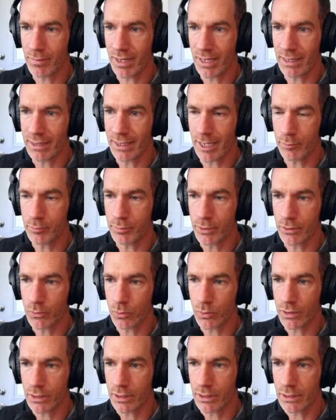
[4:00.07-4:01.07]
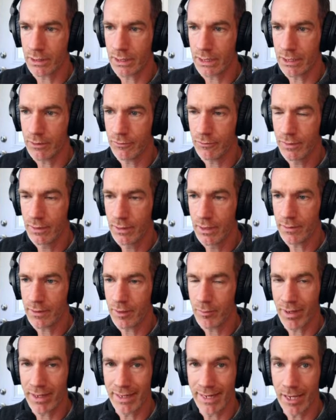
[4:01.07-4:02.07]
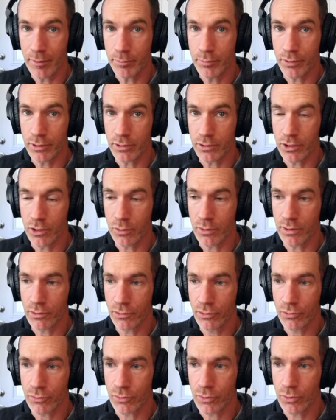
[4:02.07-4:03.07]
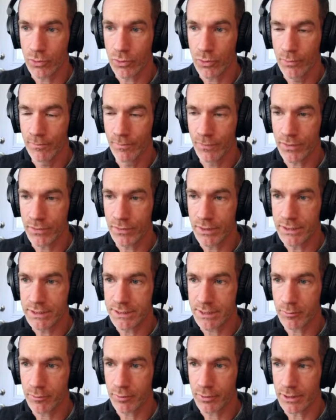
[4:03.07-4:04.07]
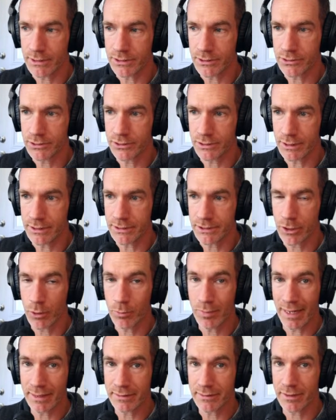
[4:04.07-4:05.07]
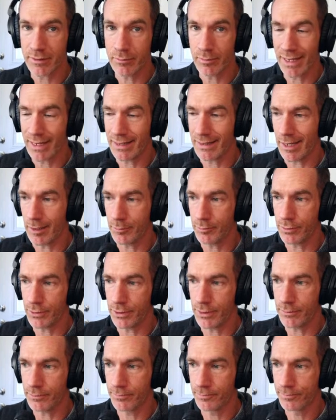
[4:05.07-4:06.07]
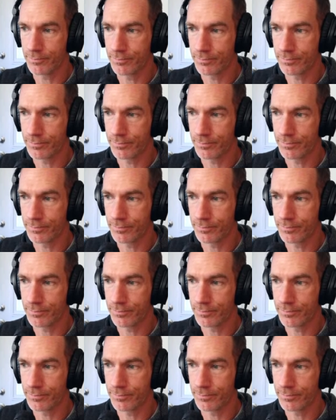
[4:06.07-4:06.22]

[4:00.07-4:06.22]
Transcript: main output. We're going to leave the main output going through this compressor. So let's go back to the main output.